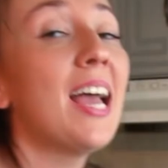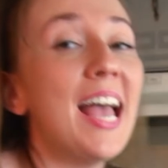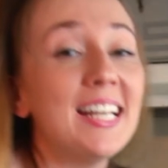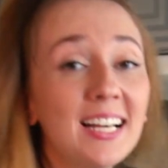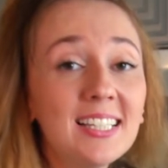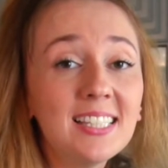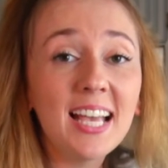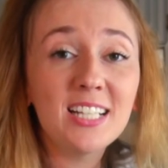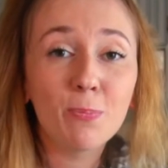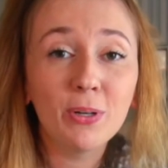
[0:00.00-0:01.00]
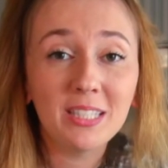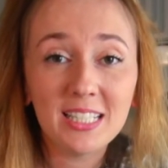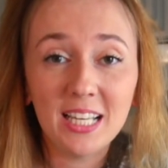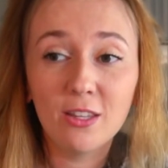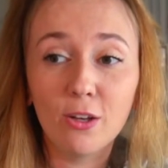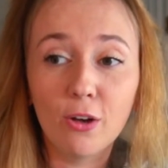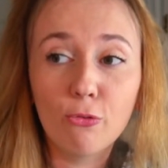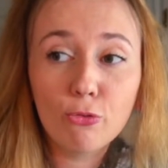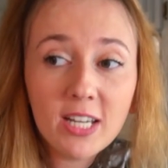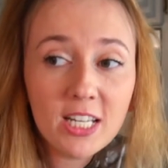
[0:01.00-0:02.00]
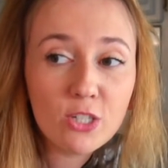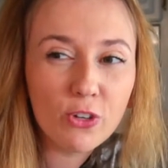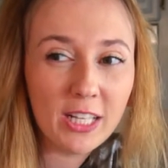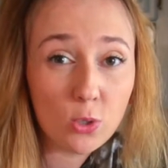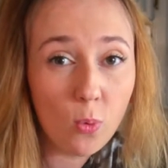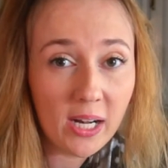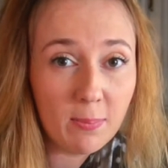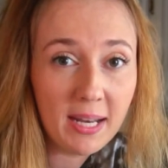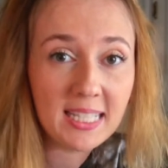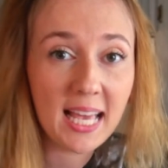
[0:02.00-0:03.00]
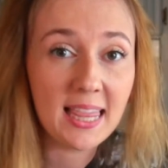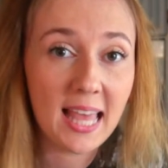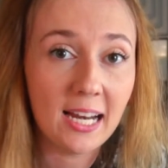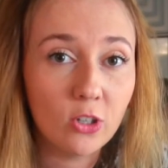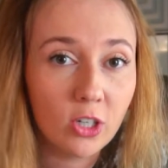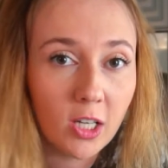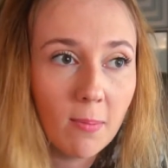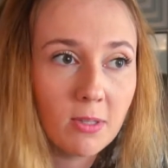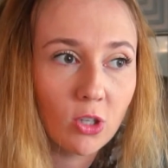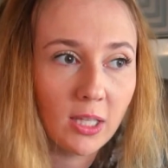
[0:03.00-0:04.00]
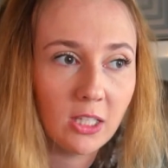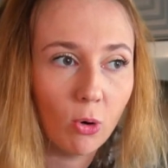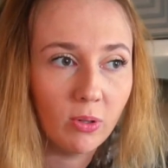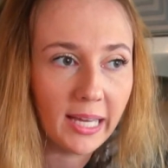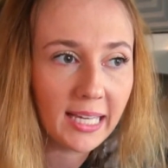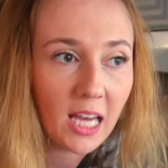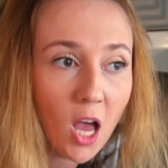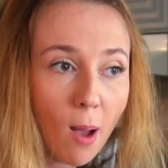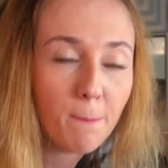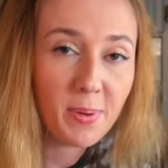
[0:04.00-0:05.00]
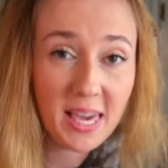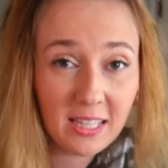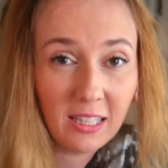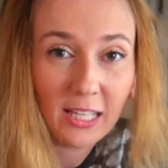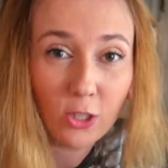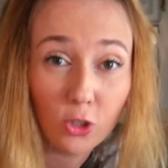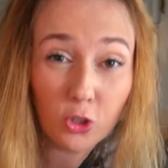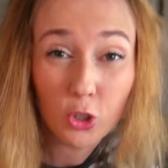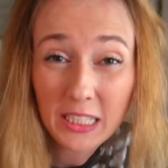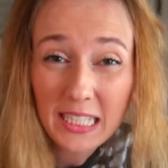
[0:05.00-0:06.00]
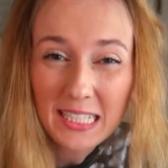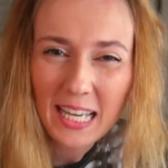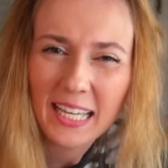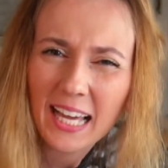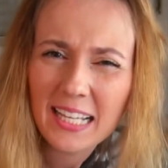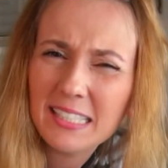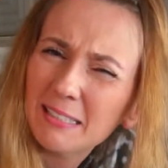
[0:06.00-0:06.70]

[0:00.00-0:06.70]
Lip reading: It does say to put these in the fridge for like 20 minutes and then cook them so they don't like bake like cookies, I guess.